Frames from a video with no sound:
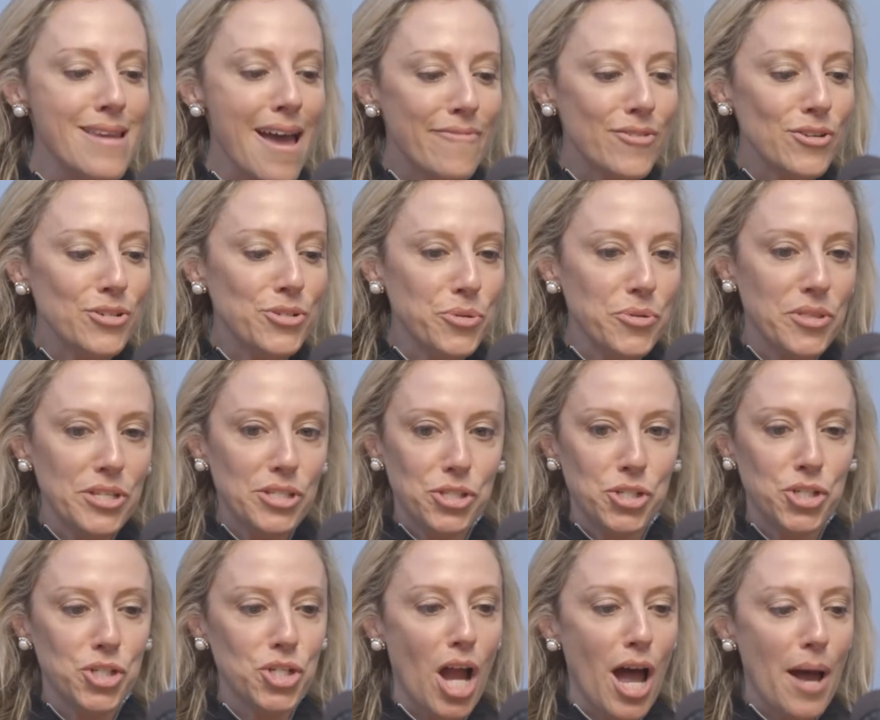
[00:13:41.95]
I never do
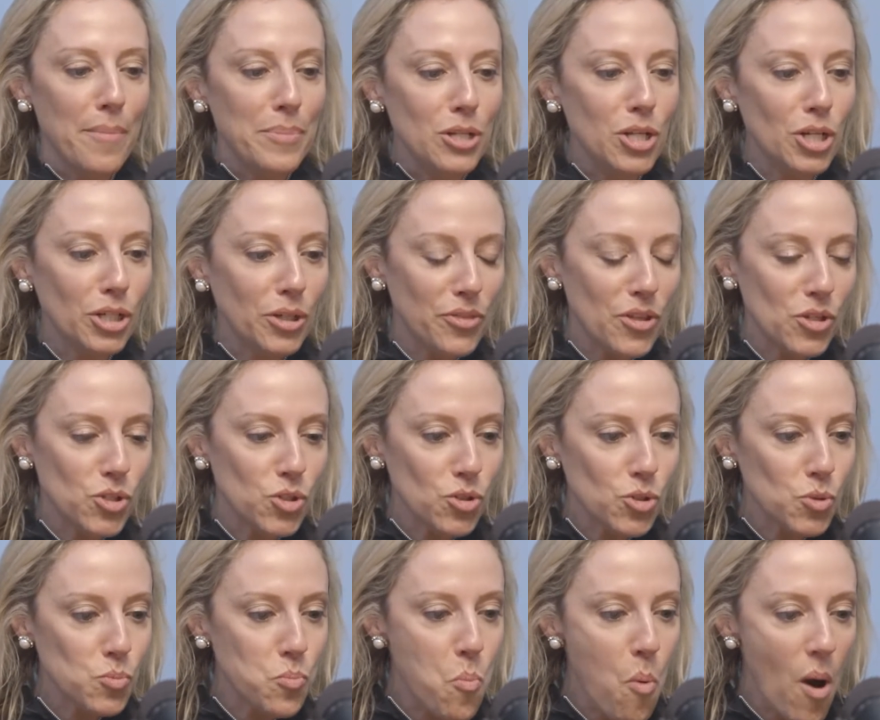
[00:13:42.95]
this job. Look,
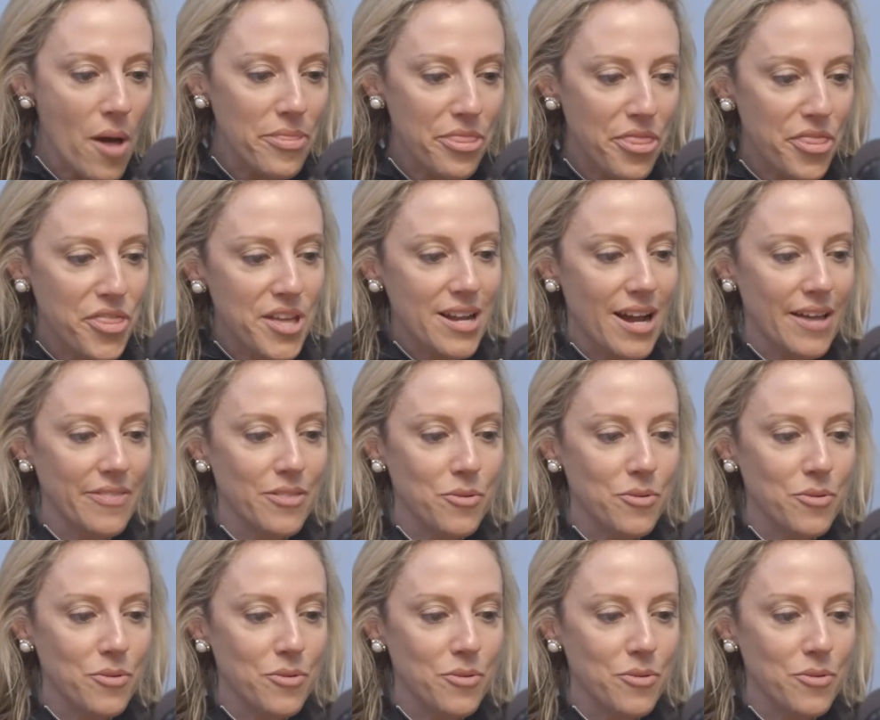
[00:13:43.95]
there's one thing on